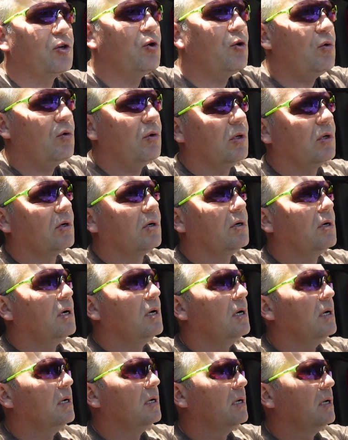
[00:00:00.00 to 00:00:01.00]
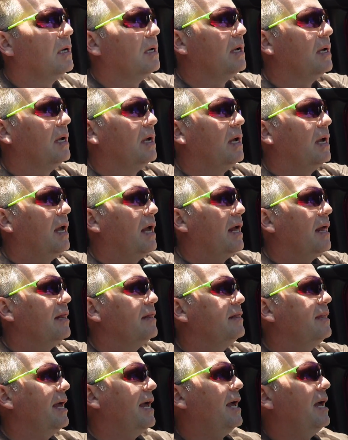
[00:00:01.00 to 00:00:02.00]
cooler
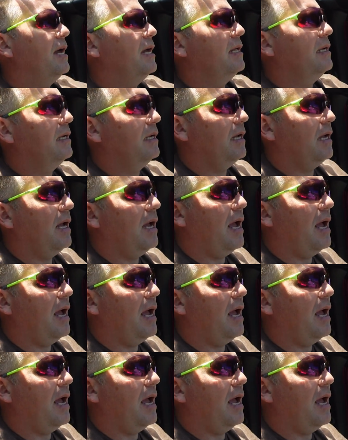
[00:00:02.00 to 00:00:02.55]
than